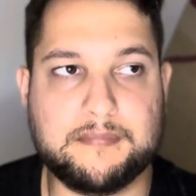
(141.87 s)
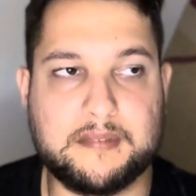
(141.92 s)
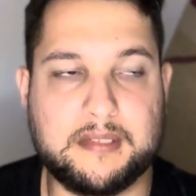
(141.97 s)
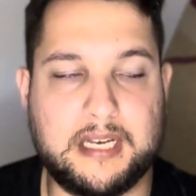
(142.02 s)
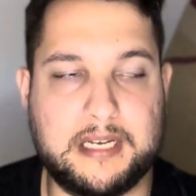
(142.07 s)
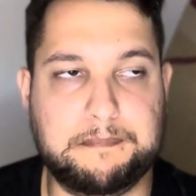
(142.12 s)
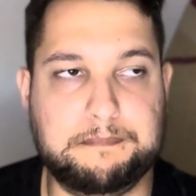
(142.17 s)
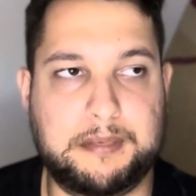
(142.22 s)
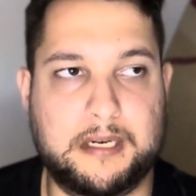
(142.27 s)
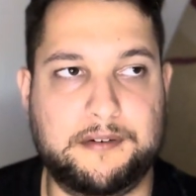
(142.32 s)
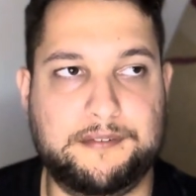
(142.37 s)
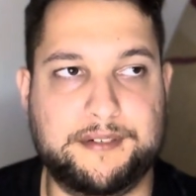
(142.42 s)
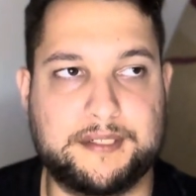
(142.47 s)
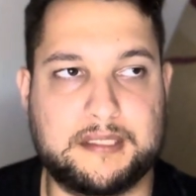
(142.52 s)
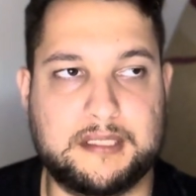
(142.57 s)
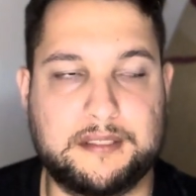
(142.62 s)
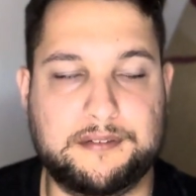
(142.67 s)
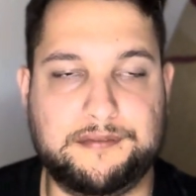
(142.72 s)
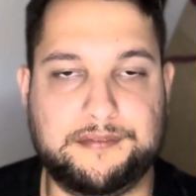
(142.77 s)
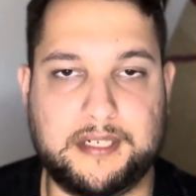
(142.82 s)
I'm
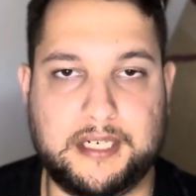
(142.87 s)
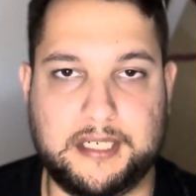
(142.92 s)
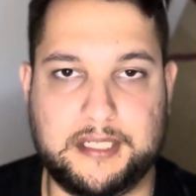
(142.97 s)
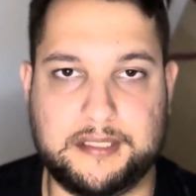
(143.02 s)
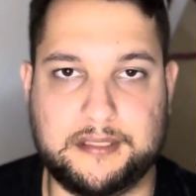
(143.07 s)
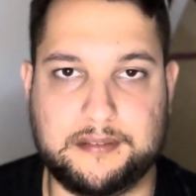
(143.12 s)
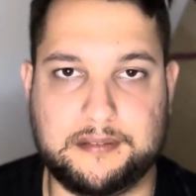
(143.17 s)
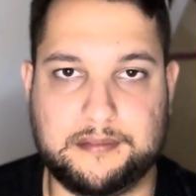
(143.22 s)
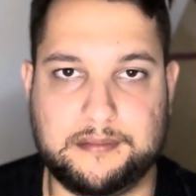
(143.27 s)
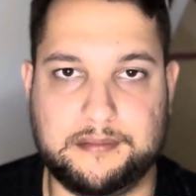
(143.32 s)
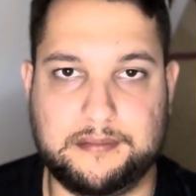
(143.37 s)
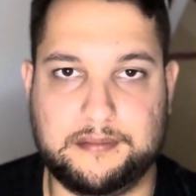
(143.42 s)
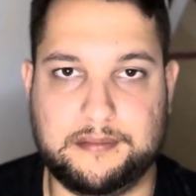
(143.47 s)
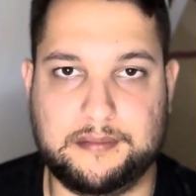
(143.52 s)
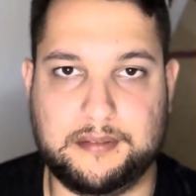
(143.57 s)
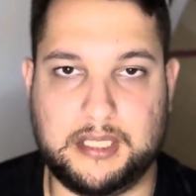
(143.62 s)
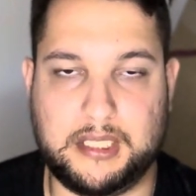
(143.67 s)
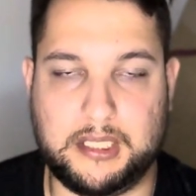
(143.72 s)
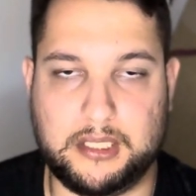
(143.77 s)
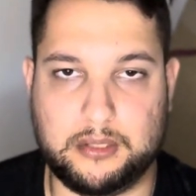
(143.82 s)
perfectly fine
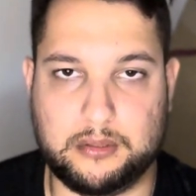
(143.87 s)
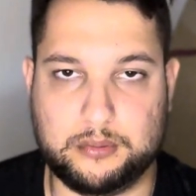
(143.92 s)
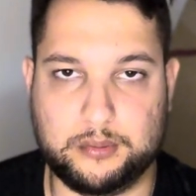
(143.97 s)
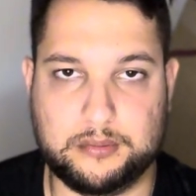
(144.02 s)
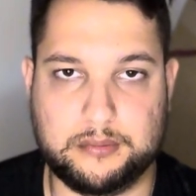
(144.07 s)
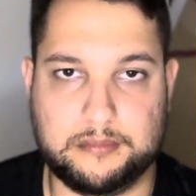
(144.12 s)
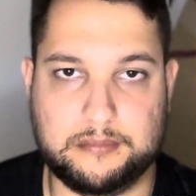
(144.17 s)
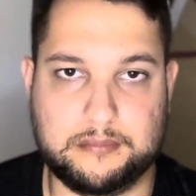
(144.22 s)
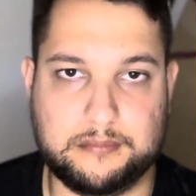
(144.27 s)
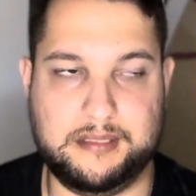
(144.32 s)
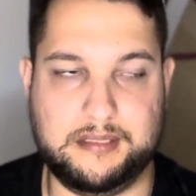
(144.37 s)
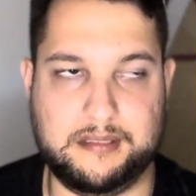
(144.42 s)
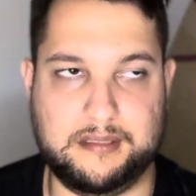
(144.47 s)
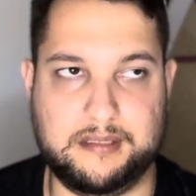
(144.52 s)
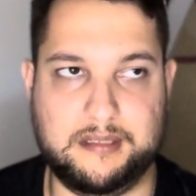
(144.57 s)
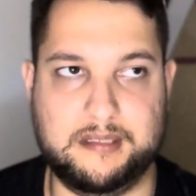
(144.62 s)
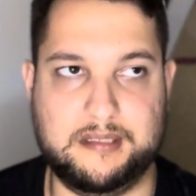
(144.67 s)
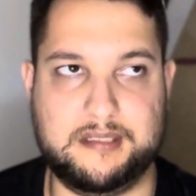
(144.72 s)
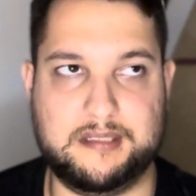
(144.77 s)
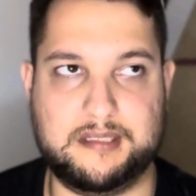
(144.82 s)
alone.
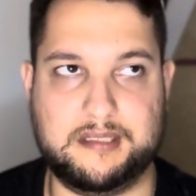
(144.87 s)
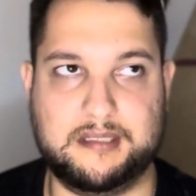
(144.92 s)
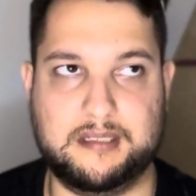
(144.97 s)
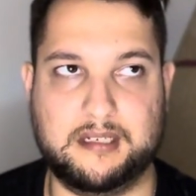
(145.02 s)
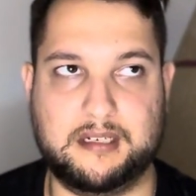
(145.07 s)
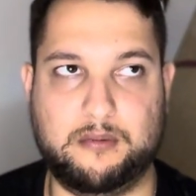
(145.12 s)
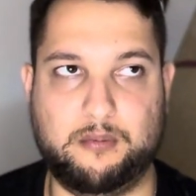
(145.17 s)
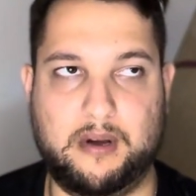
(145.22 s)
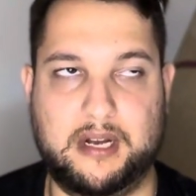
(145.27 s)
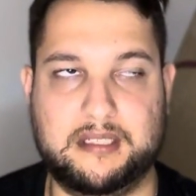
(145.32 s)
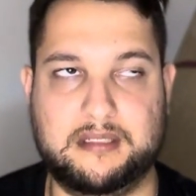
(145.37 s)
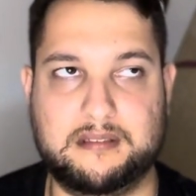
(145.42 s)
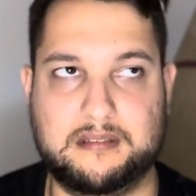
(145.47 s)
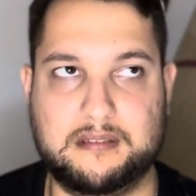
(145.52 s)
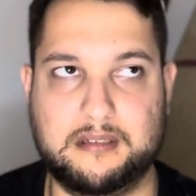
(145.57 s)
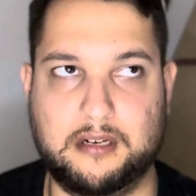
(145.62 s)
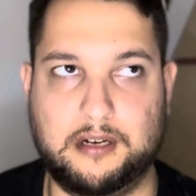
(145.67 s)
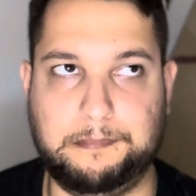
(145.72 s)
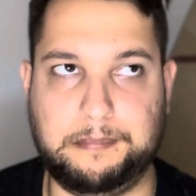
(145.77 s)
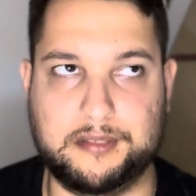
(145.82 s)
It's quite
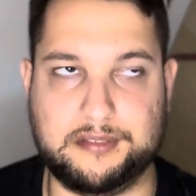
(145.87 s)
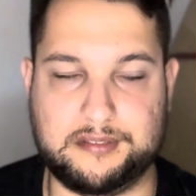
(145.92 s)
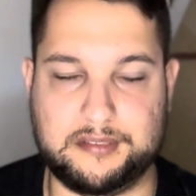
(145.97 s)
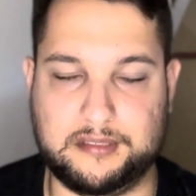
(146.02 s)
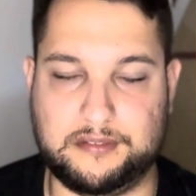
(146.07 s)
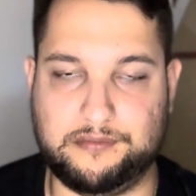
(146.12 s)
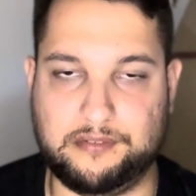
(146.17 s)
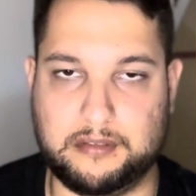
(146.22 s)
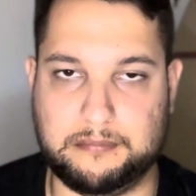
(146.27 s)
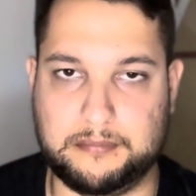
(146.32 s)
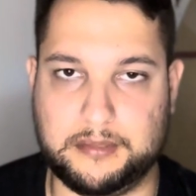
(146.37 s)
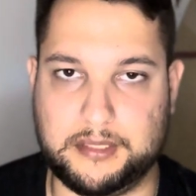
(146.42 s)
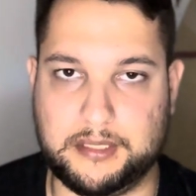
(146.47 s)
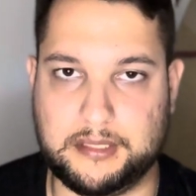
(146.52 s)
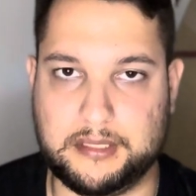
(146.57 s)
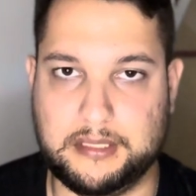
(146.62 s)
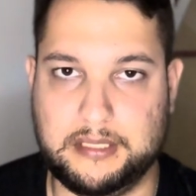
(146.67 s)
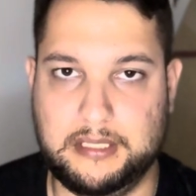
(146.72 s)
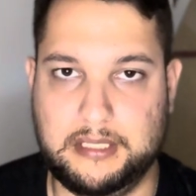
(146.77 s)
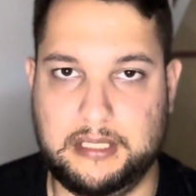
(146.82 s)
the opposite for
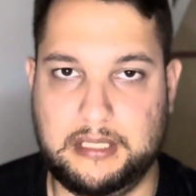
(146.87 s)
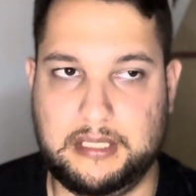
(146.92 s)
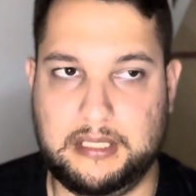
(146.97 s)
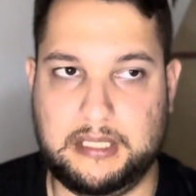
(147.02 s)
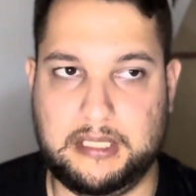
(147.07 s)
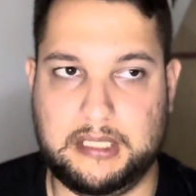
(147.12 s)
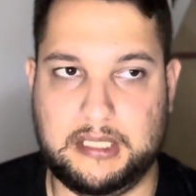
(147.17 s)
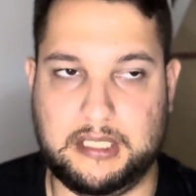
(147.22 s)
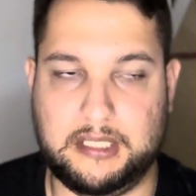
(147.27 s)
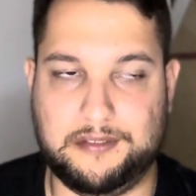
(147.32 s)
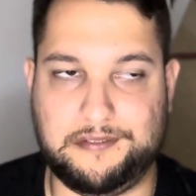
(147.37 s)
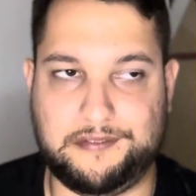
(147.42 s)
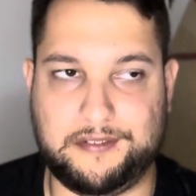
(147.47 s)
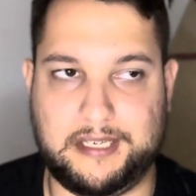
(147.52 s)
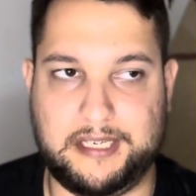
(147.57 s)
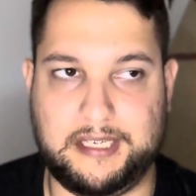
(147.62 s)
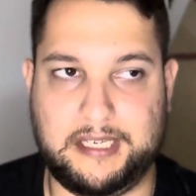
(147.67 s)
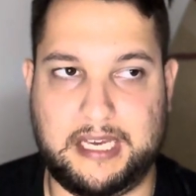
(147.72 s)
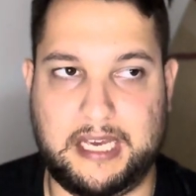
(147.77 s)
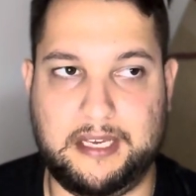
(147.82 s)
me. If
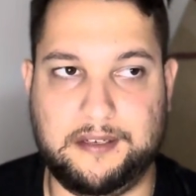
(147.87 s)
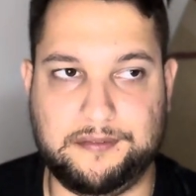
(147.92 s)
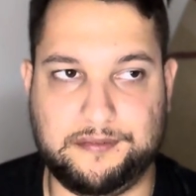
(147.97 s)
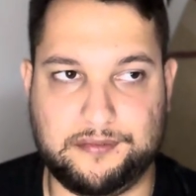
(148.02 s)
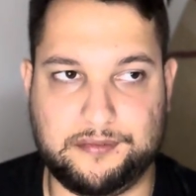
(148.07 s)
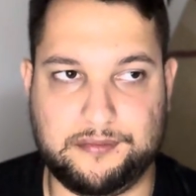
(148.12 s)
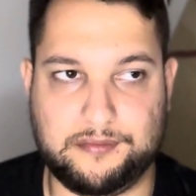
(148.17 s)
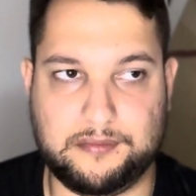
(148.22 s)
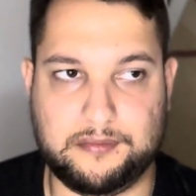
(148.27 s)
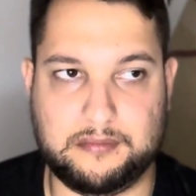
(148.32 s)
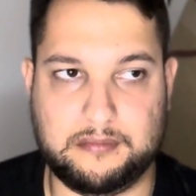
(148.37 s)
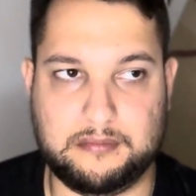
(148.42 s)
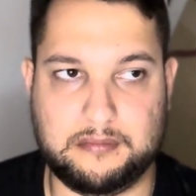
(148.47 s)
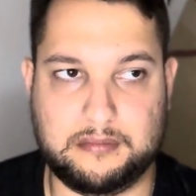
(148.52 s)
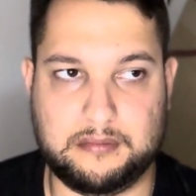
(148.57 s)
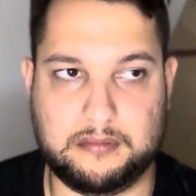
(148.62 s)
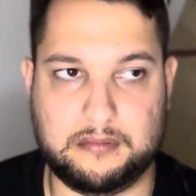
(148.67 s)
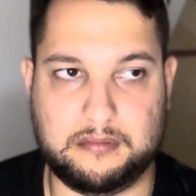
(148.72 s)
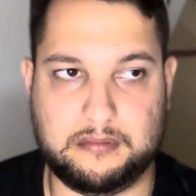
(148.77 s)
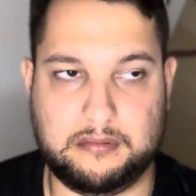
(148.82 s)
I have
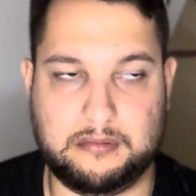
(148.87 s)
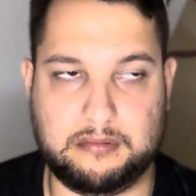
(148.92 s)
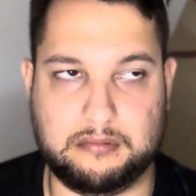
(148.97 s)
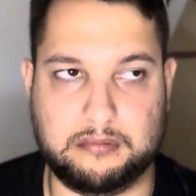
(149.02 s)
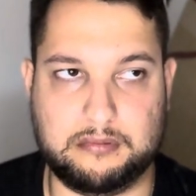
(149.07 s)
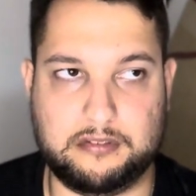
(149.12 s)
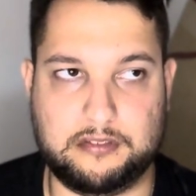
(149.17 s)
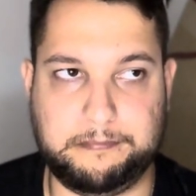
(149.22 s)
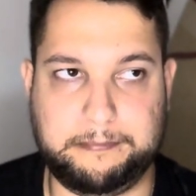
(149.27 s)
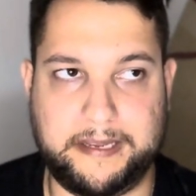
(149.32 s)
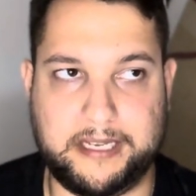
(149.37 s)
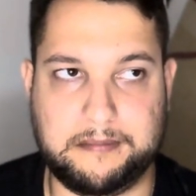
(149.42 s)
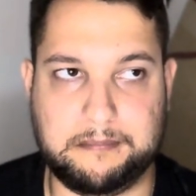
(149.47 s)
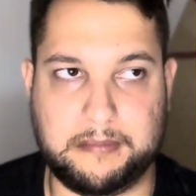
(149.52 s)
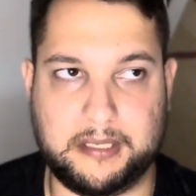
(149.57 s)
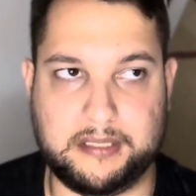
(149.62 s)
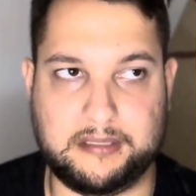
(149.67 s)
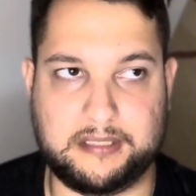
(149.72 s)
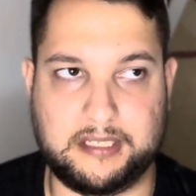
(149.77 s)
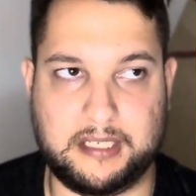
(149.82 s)
to spend
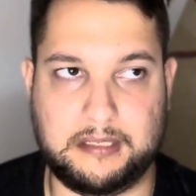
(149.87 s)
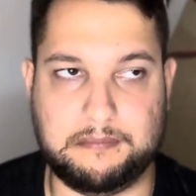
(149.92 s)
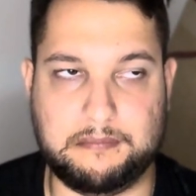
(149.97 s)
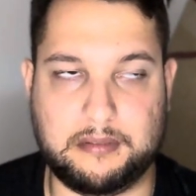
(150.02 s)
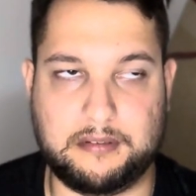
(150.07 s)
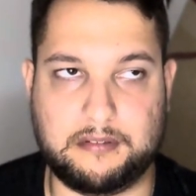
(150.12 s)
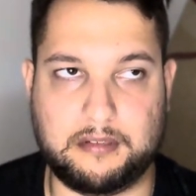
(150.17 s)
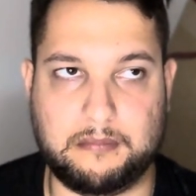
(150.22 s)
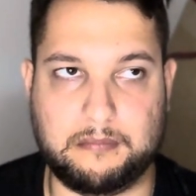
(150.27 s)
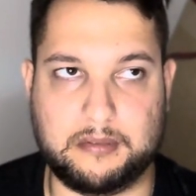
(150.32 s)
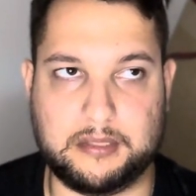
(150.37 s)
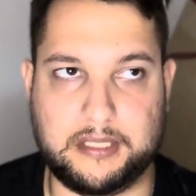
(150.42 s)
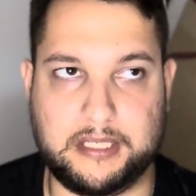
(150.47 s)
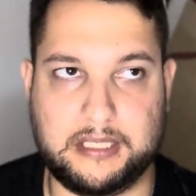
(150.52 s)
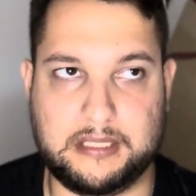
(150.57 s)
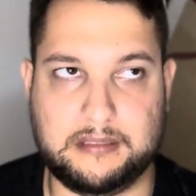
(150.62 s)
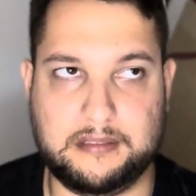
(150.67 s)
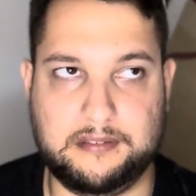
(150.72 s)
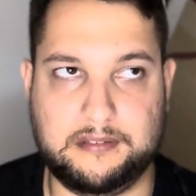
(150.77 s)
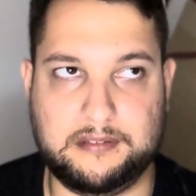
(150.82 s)
my time with someone
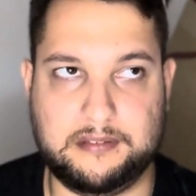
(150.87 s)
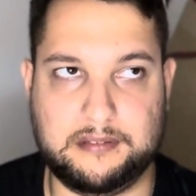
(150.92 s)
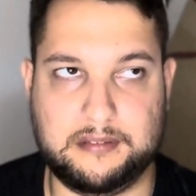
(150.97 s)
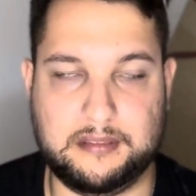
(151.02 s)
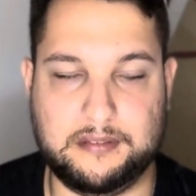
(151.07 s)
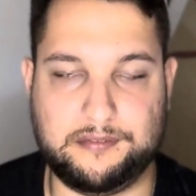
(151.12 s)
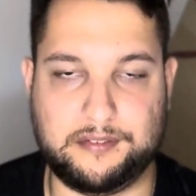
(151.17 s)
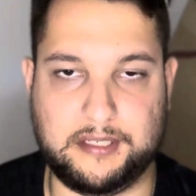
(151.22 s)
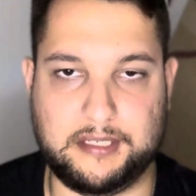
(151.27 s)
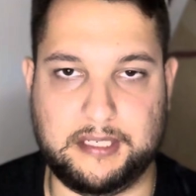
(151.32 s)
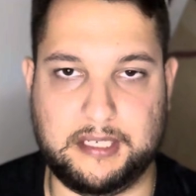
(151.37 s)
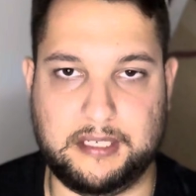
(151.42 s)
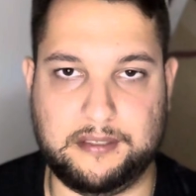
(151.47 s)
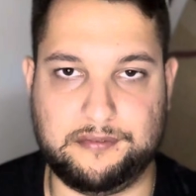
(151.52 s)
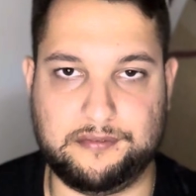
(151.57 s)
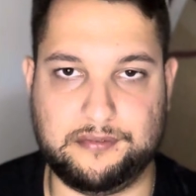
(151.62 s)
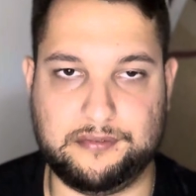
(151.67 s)
else, if I have